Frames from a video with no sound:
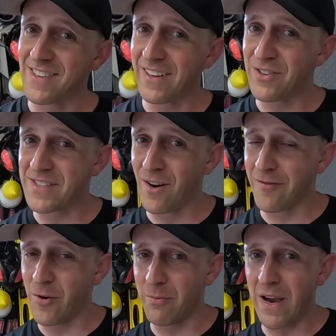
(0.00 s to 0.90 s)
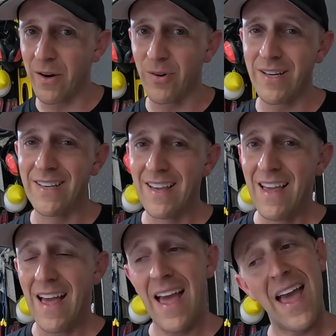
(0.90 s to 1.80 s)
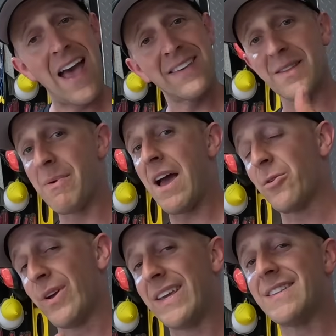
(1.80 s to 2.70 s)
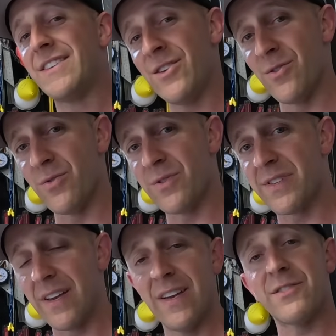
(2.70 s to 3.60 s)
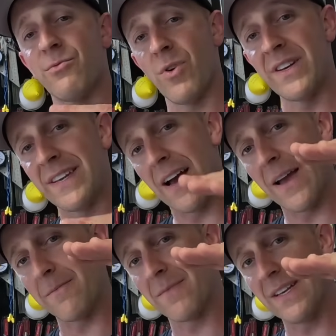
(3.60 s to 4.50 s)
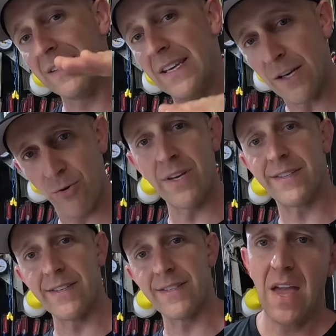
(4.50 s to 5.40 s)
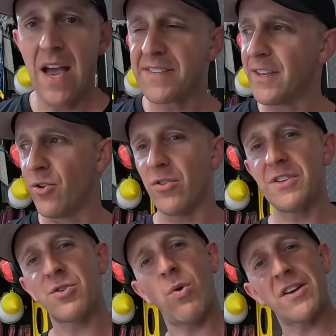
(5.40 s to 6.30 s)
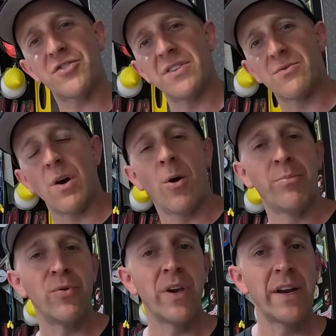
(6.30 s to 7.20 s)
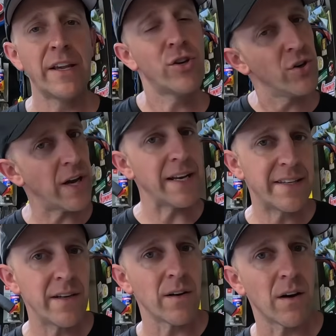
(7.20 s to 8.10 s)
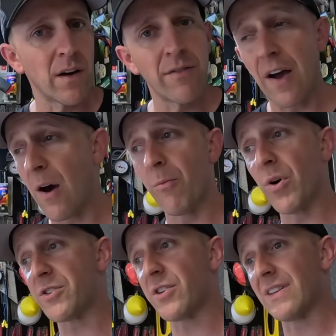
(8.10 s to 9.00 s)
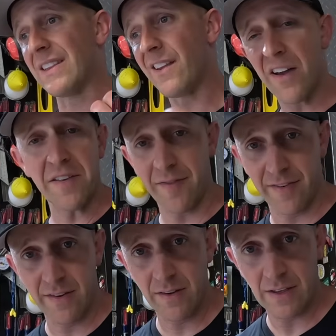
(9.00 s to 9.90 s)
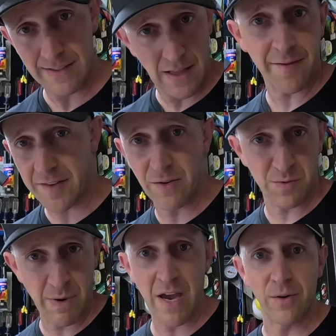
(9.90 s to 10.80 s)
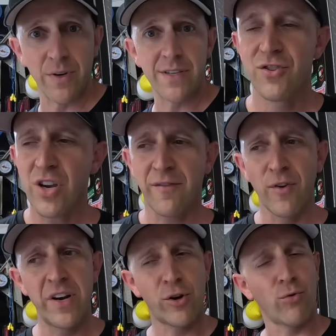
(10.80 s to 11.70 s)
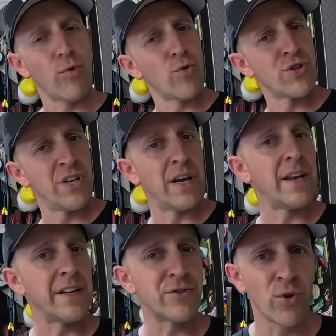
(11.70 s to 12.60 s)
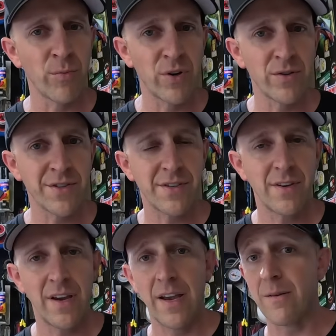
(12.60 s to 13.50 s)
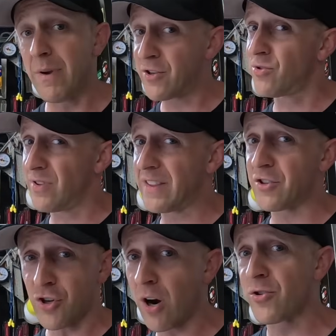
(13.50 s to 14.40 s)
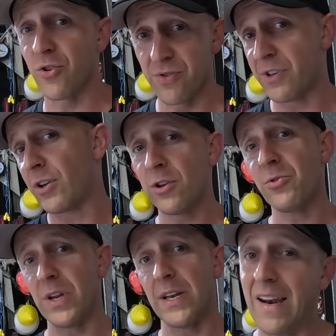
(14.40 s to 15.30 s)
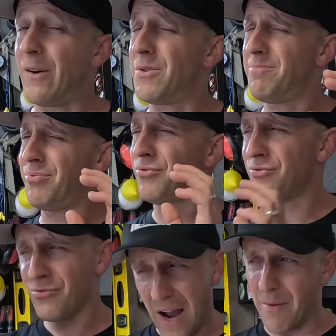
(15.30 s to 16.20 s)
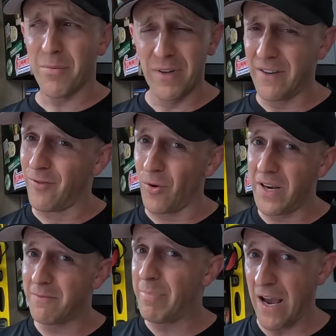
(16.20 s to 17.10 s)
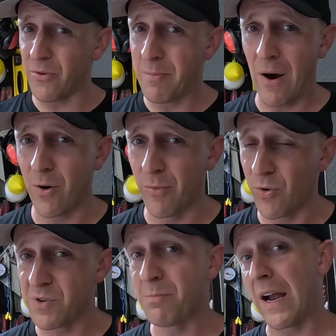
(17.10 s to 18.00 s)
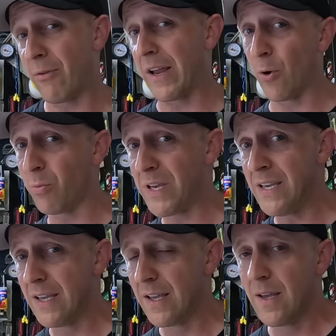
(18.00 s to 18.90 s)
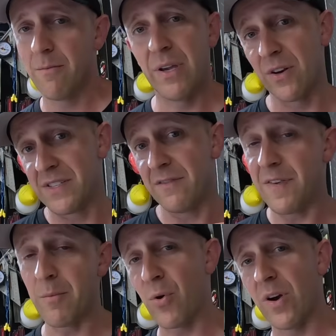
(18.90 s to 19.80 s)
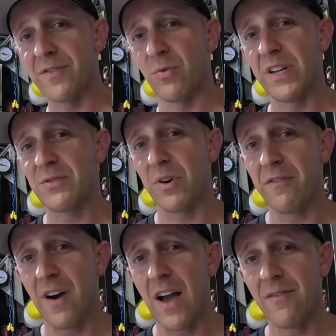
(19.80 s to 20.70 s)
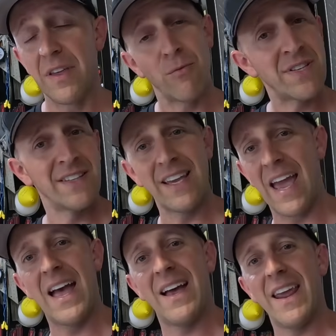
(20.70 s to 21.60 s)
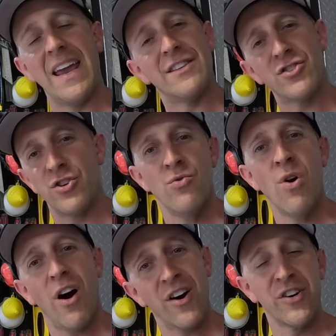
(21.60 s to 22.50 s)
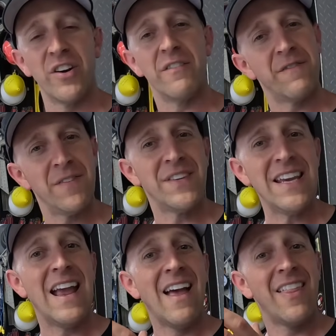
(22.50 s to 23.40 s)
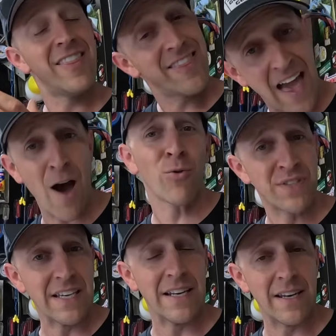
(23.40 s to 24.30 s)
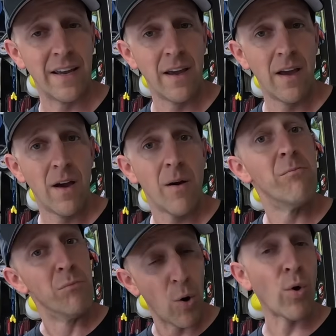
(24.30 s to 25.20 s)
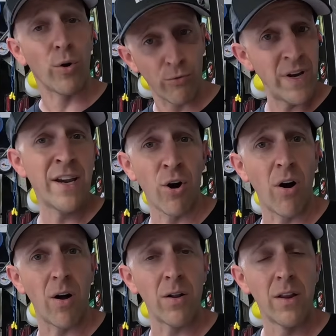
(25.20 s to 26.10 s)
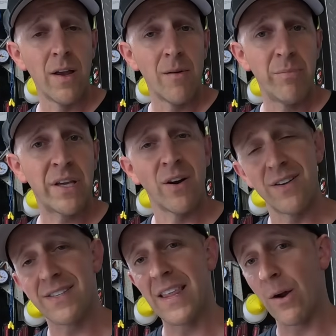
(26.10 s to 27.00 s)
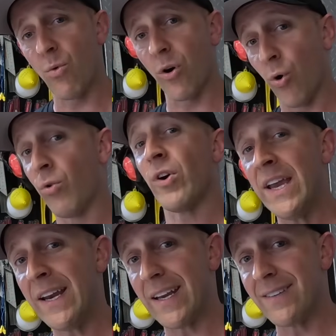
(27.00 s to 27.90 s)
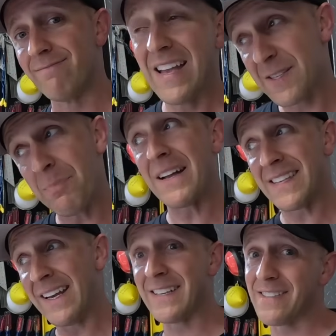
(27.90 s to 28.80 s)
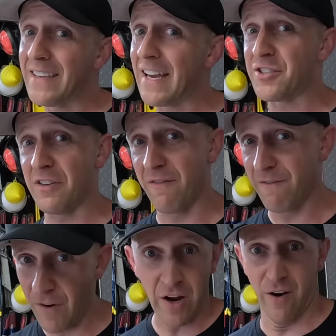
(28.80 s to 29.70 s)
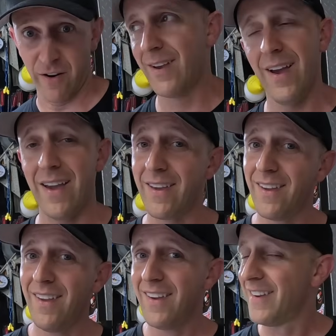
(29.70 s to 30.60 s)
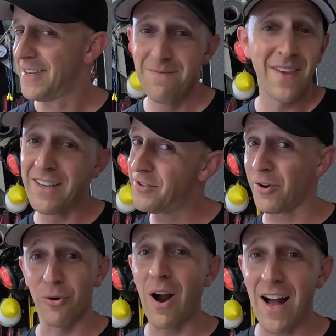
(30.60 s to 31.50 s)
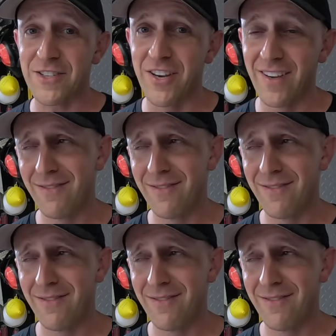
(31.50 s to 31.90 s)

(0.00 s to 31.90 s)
like your cell phone battery, as the battery gets used, its runtime decreases. Asking all these questions will help you get a good idea of how much life is left in those batteries. Check for any corrosion on any terminals and make sure that the charger is included. And I would probably avoid battery-powered mowers by Ryobi because in February of 2025, they recently had a 250,000 mower recall because they were overheating and spontaneously catching fire. Hey, it's your garage.